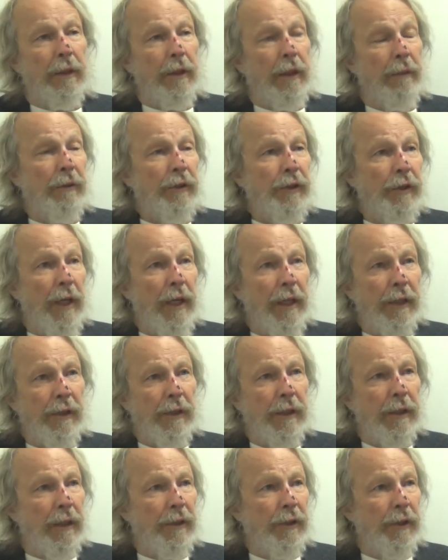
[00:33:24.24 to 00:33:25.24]
I mean, she
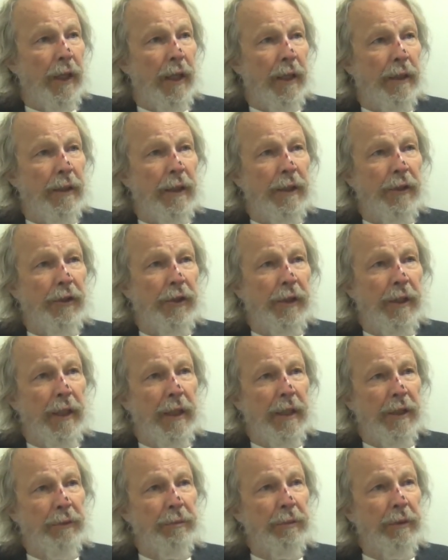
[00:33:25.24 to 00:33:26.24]
actually she, I think she
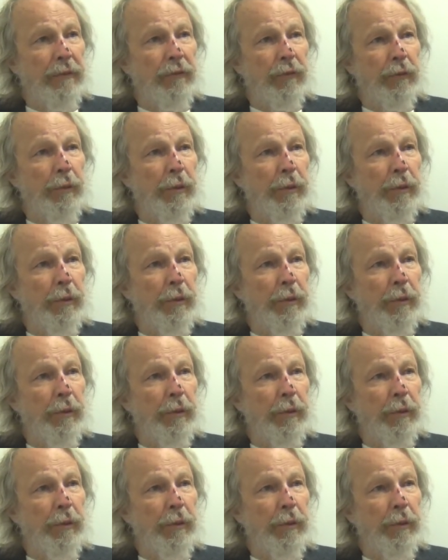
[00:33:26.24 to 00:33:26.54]
asked me for